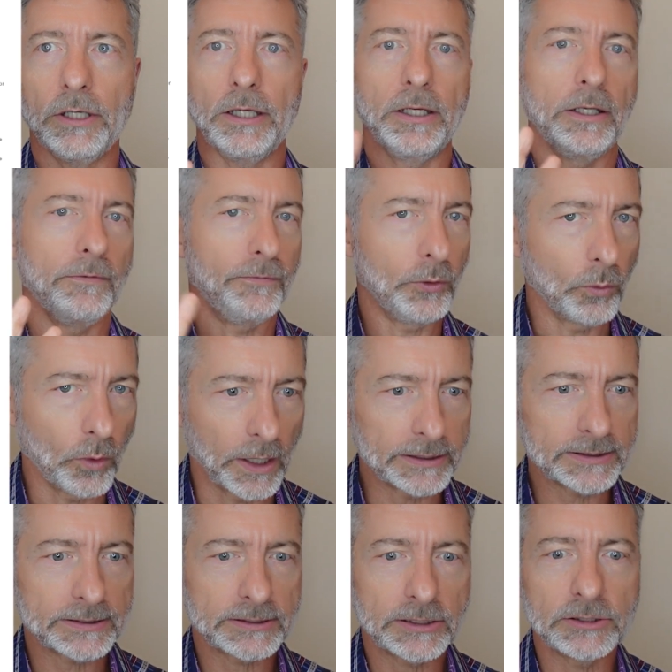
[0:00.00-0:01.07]
If you
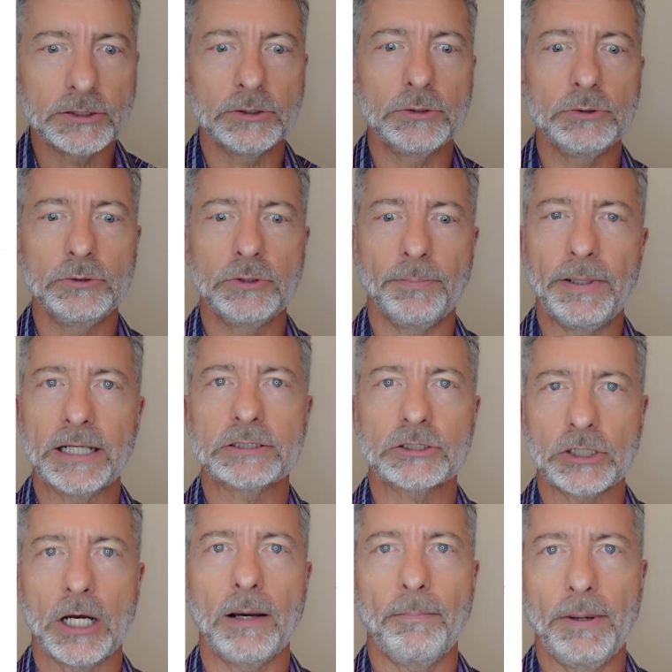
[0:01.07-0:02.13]
want to do the best
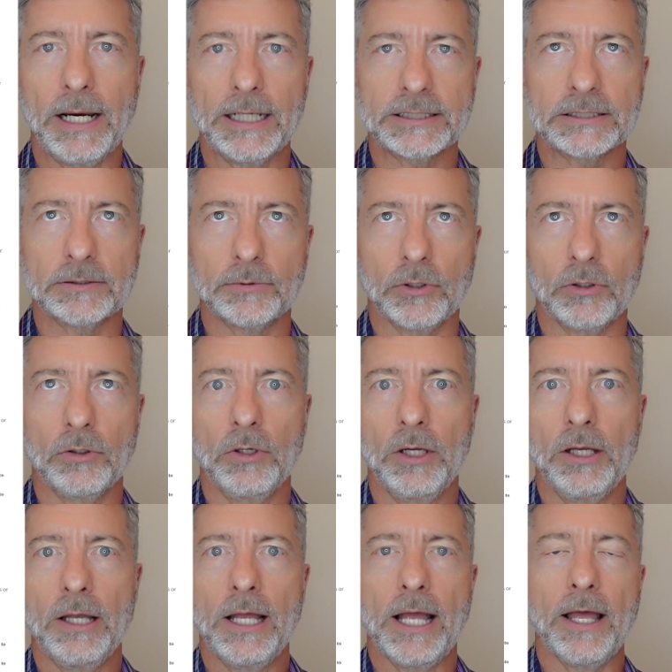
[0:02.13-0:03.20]
job possible
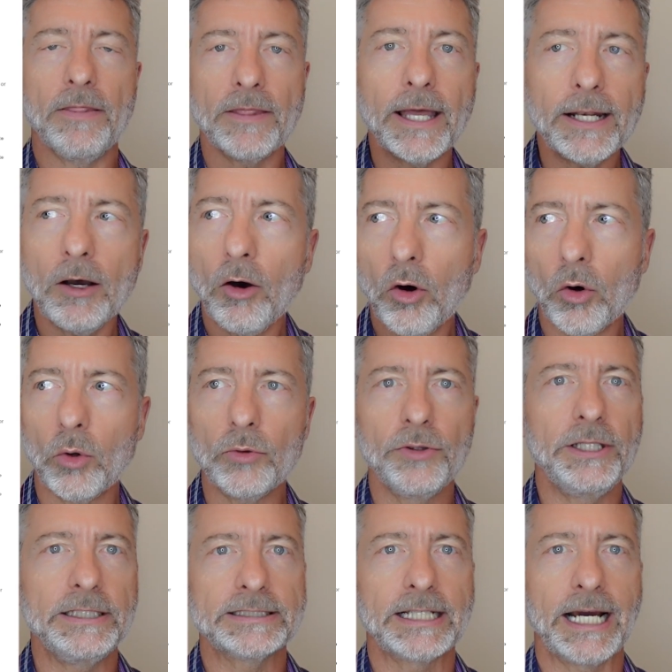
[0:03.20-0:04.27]
and then hold
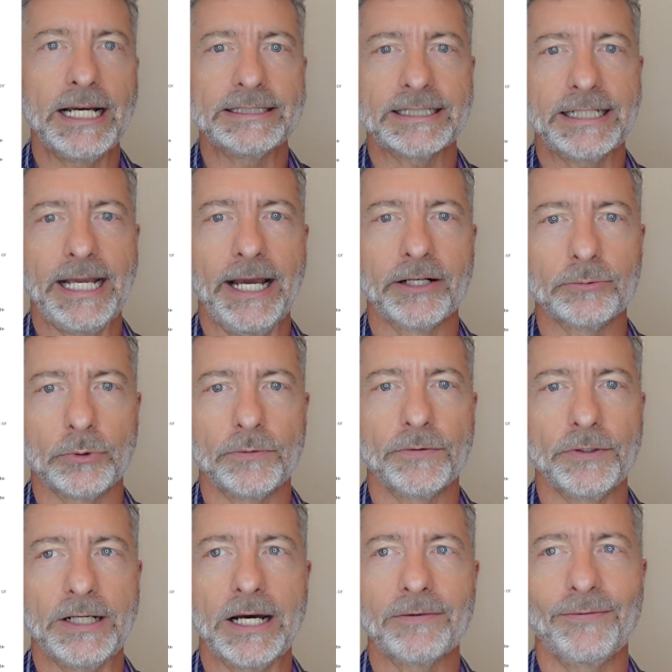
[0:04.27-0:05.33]
these guys accountable
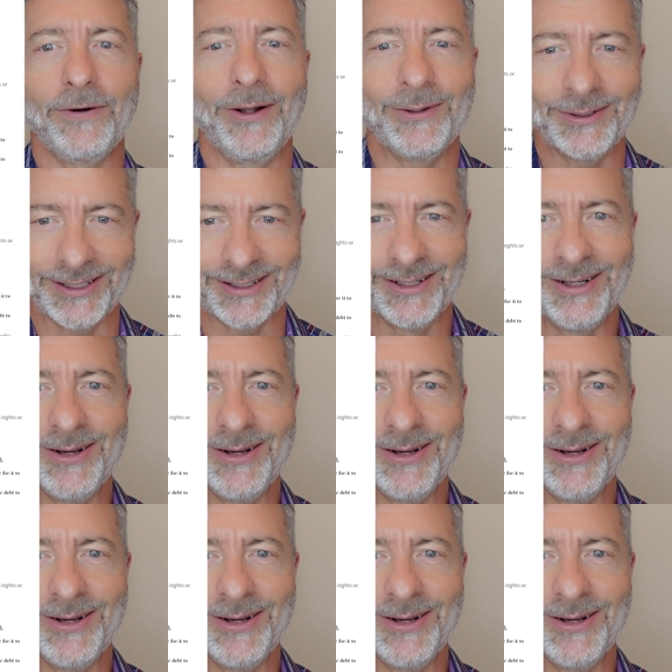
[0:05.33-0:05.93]
for not following